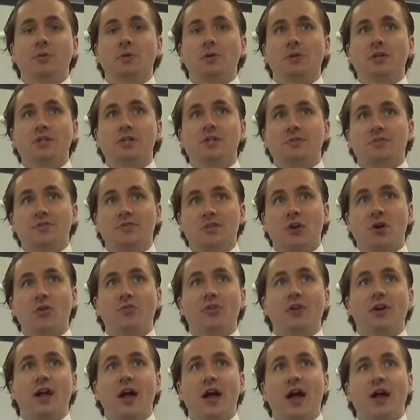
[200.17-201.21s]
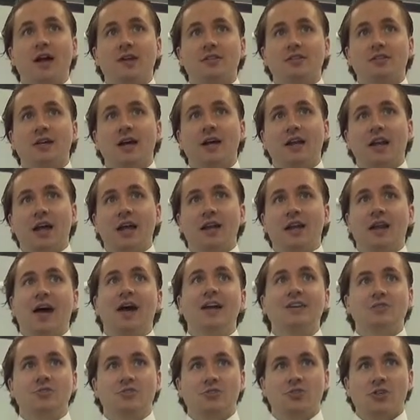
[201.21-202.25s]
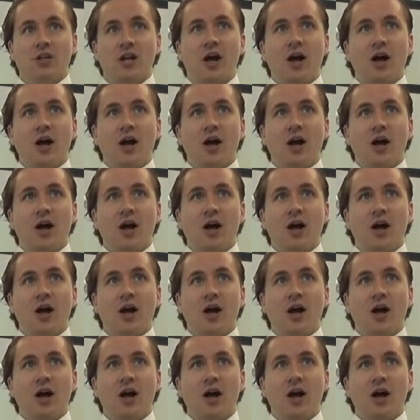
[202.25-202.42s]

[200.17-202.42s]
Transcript: release of sulfur dioxide and nitrogen